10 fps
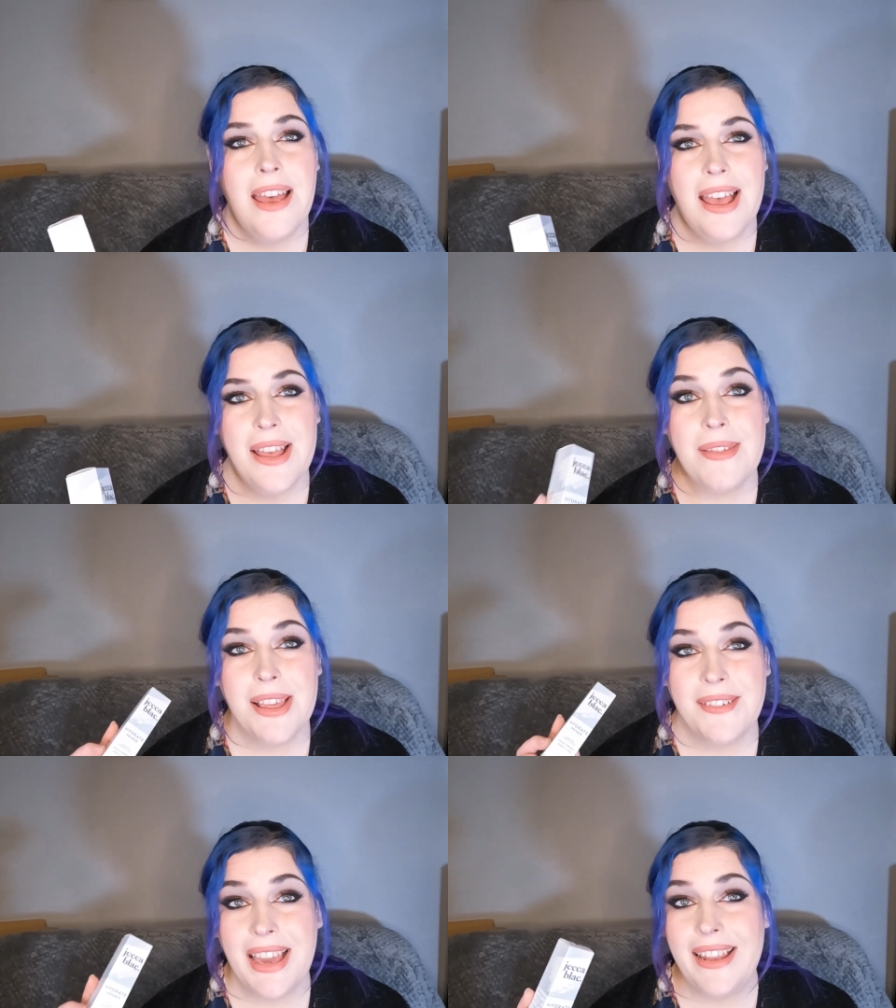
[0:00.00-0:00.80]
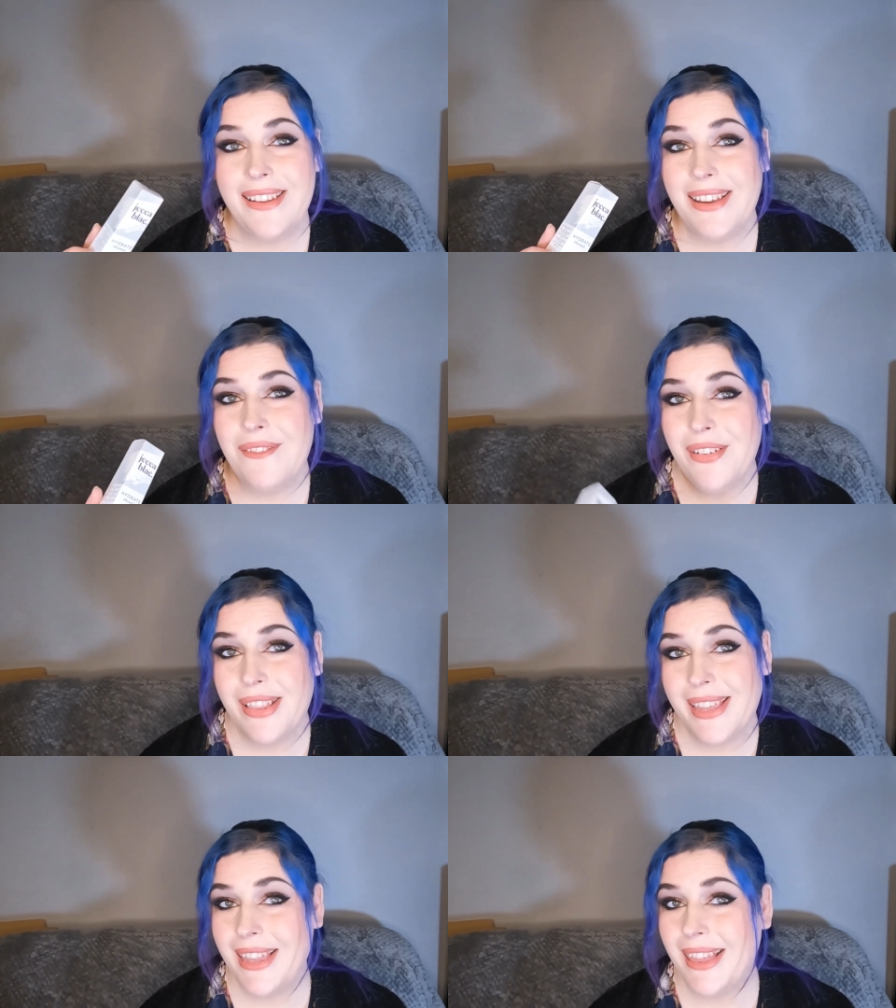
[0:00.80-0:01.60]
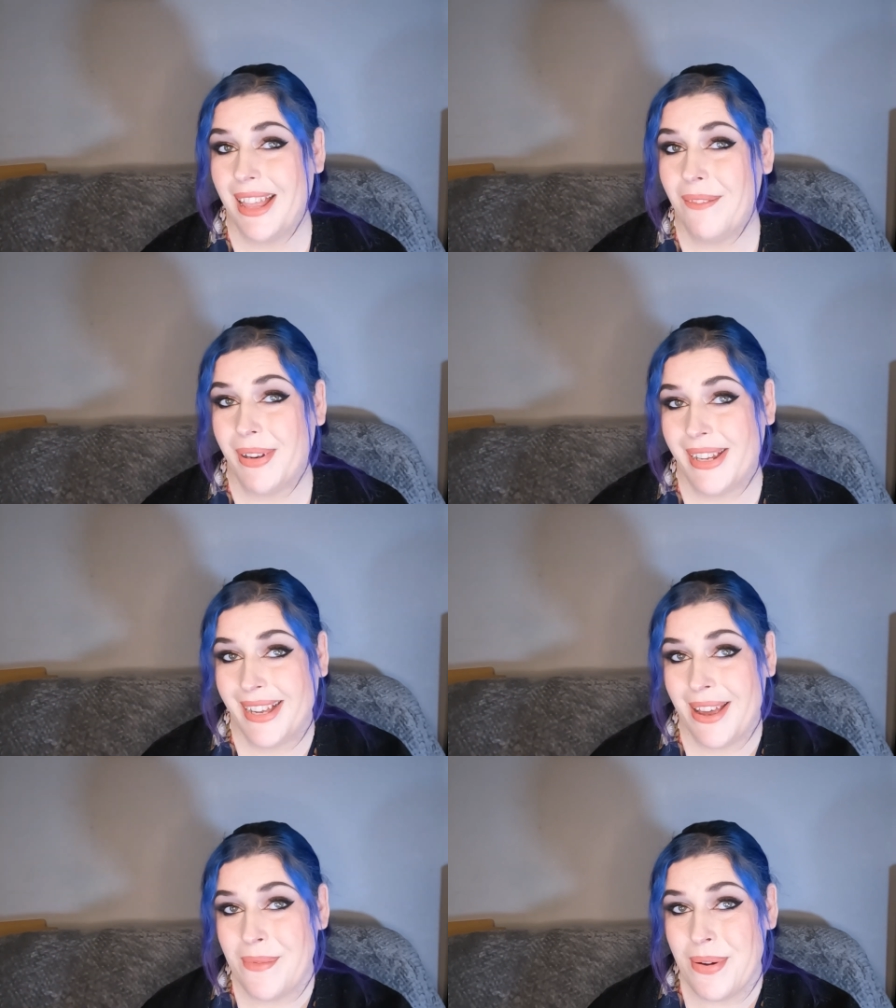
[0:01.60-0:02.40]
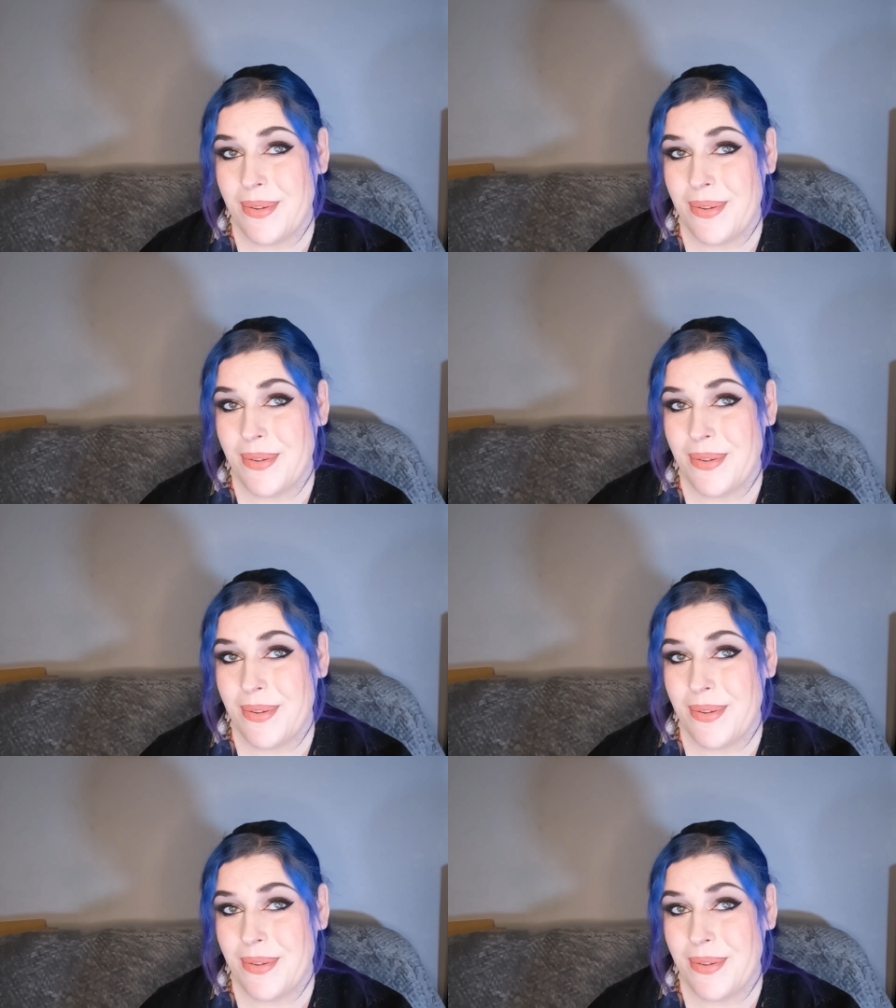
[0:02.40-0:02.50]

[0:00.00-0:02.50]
Uh, so yeah, looking forward to giving that one a go.